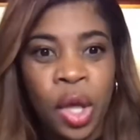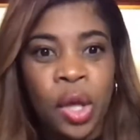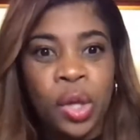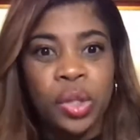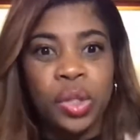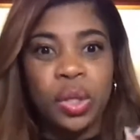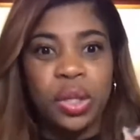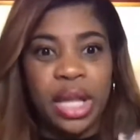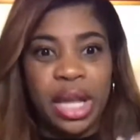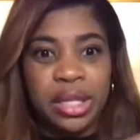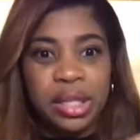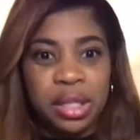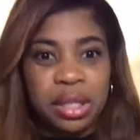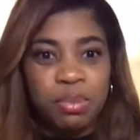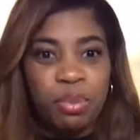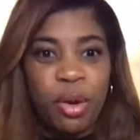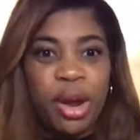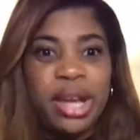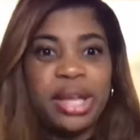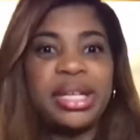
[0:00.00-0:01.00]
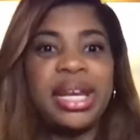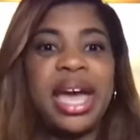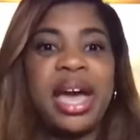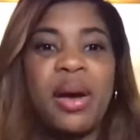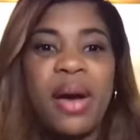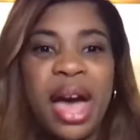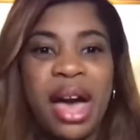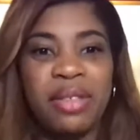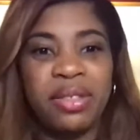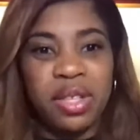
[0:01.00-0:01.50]
So let's break down
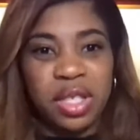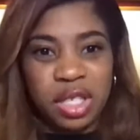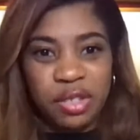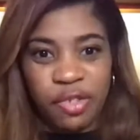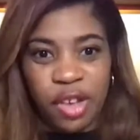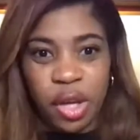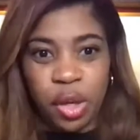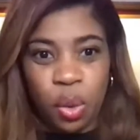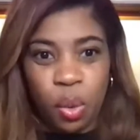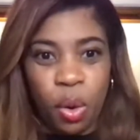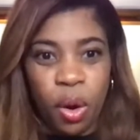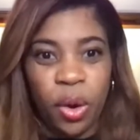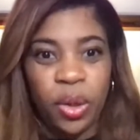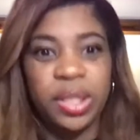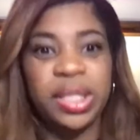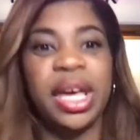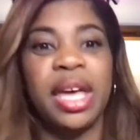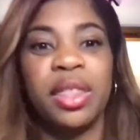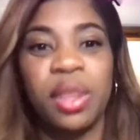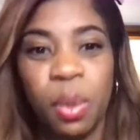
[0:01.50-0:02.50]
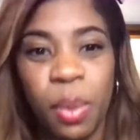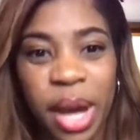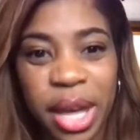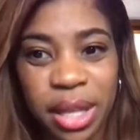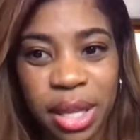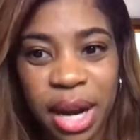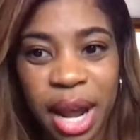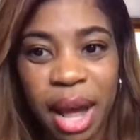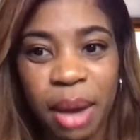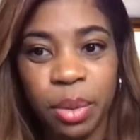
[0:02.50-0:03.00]
how this funnel works and the way
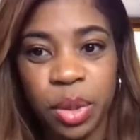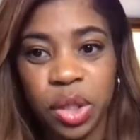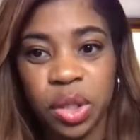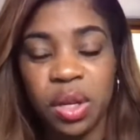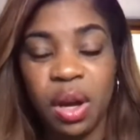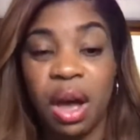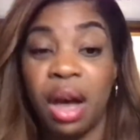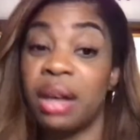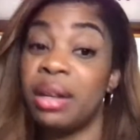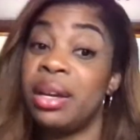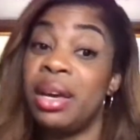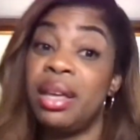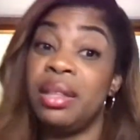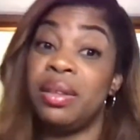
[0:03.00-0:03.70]
that I was taught.